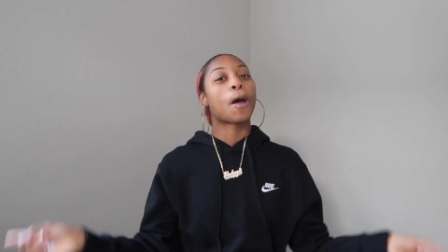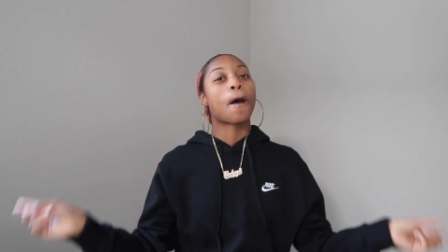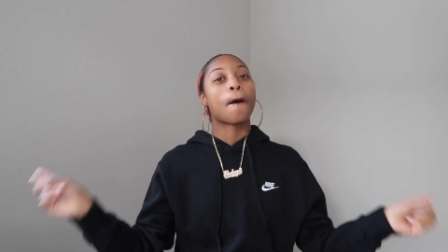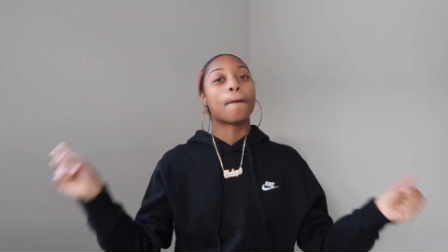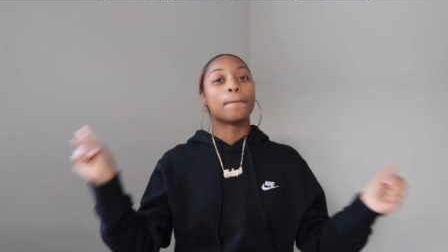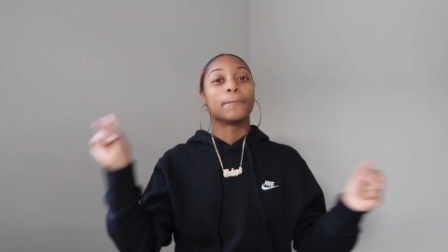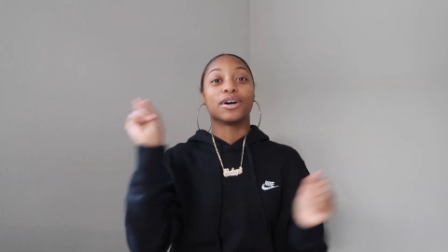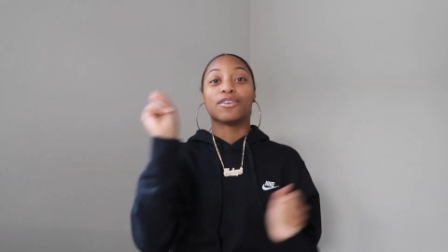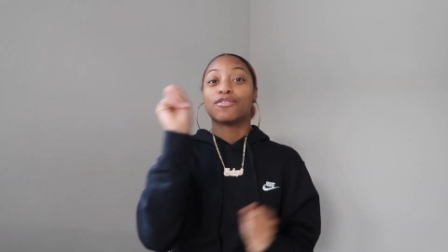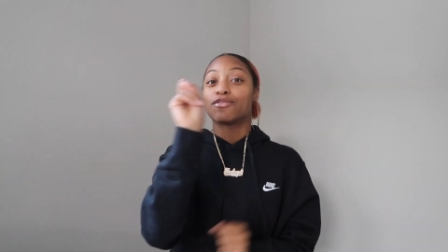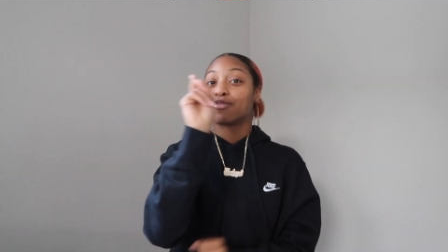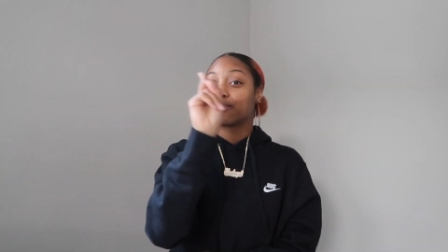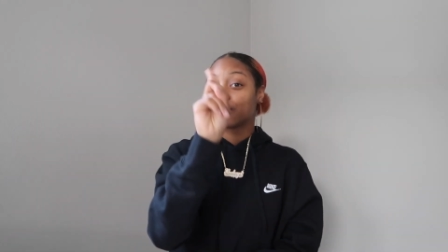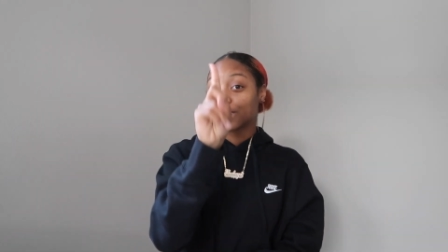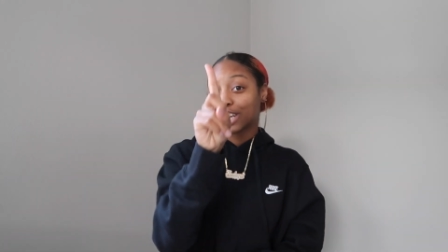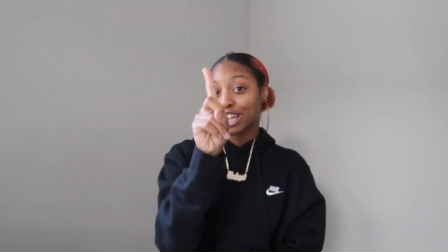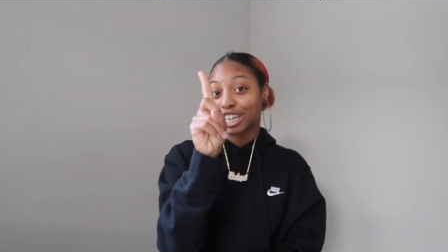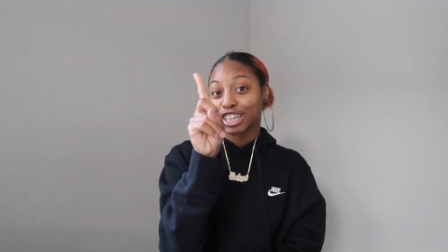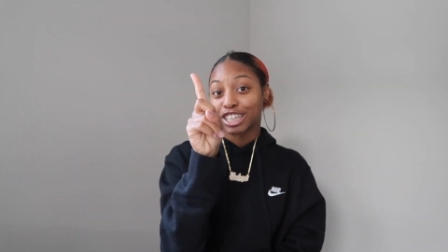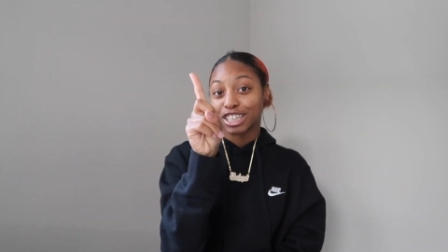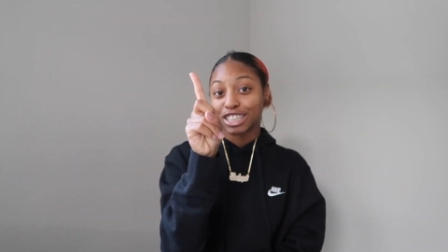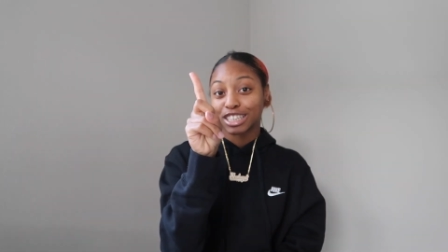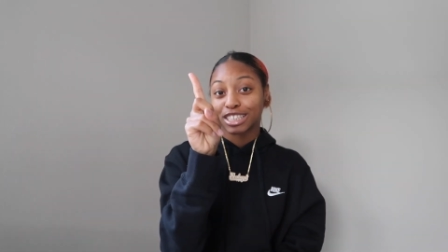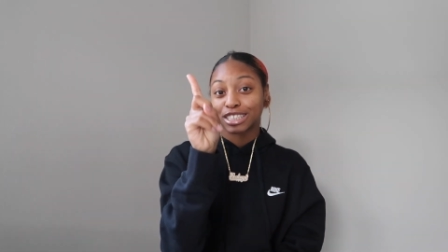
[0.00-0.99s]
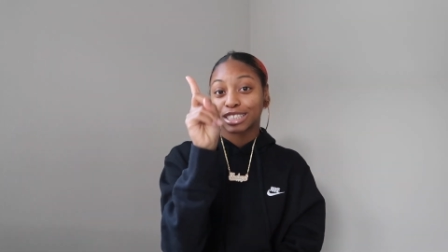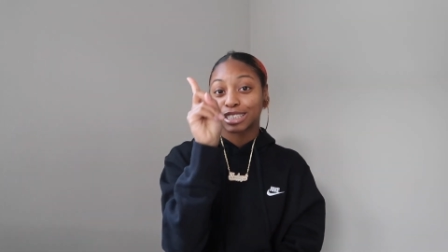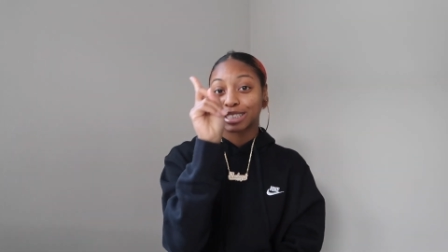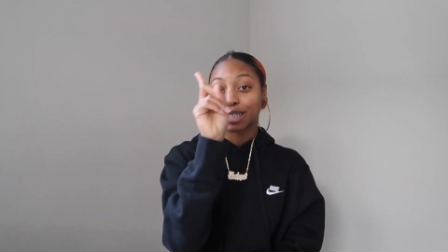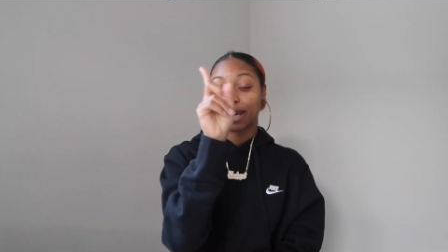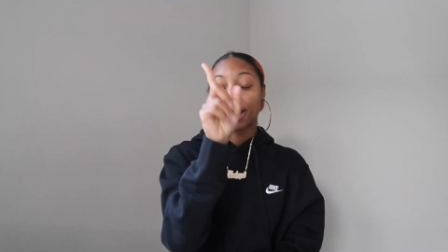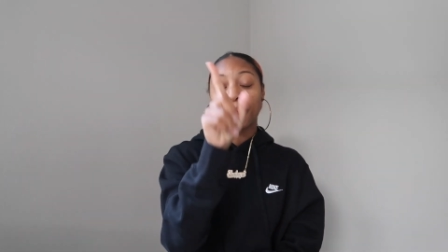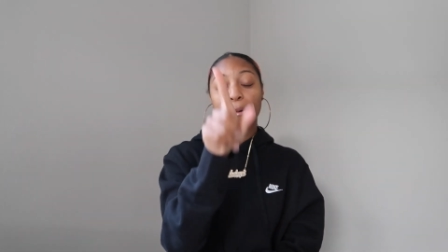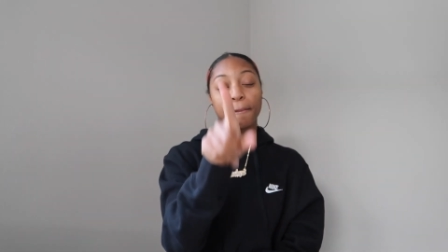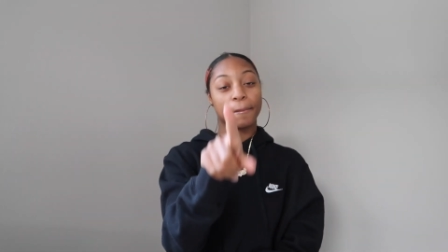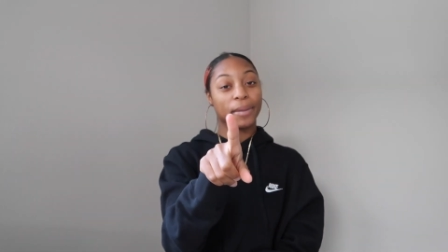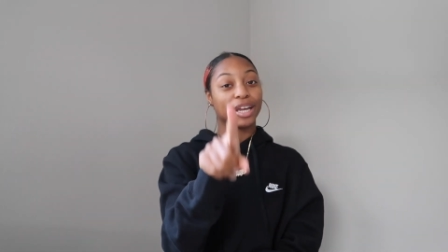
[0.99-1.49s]
But first,
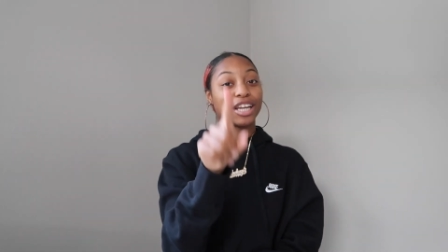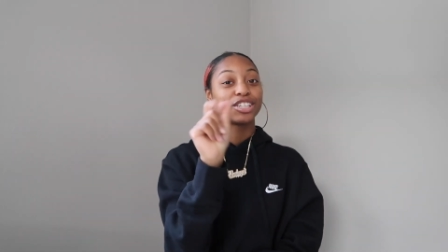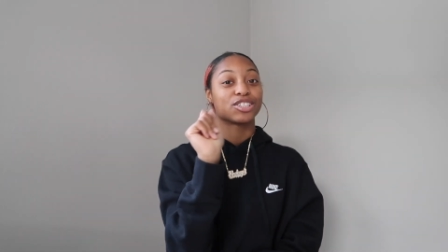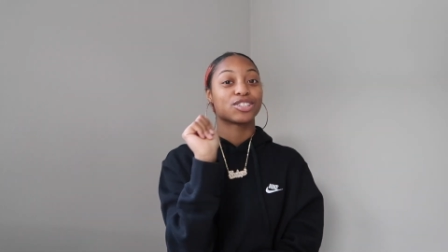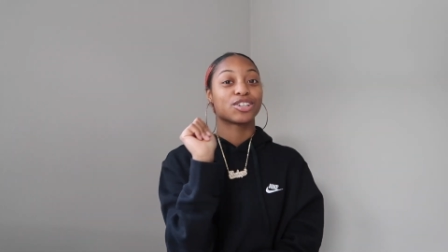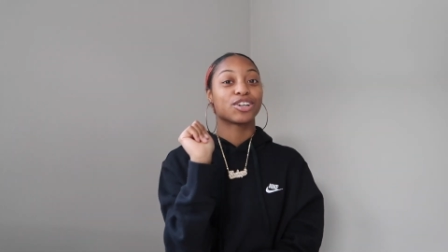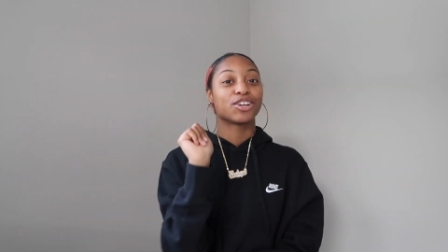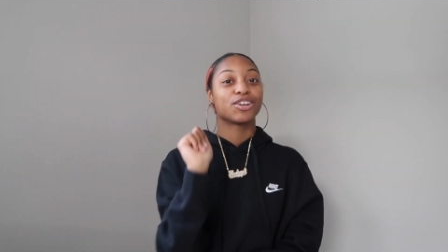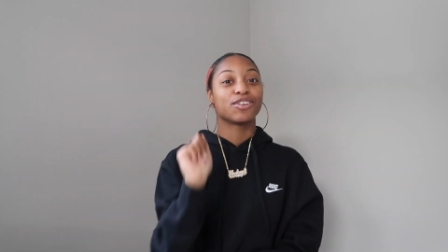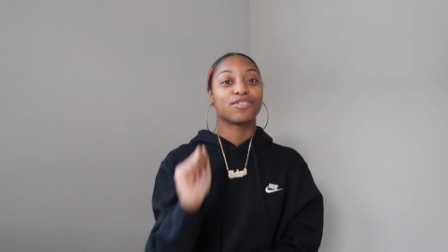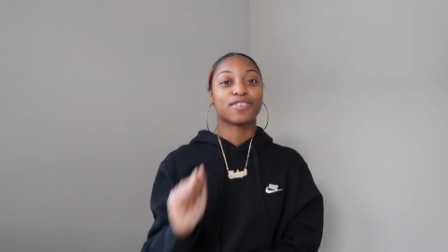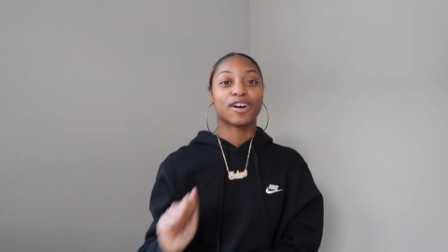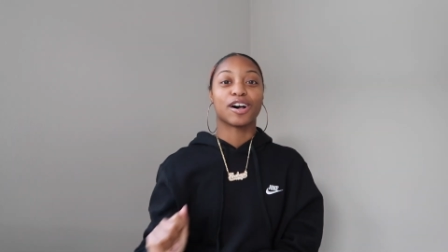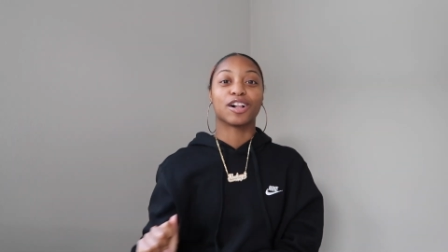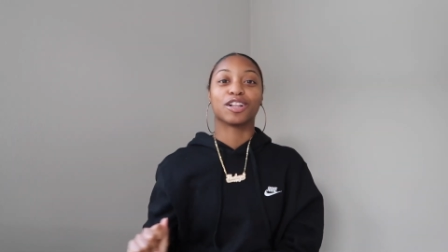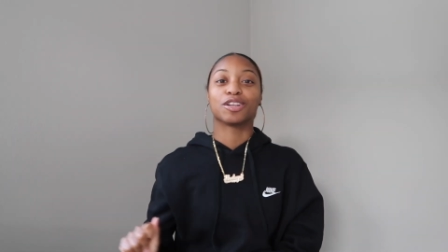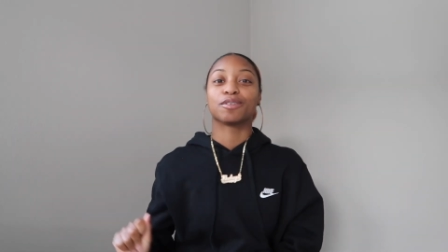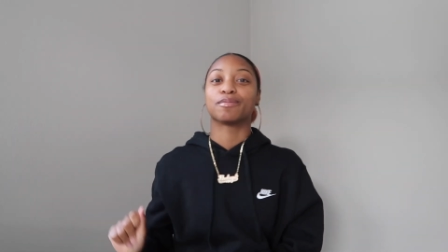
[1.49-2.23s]
make sure you follow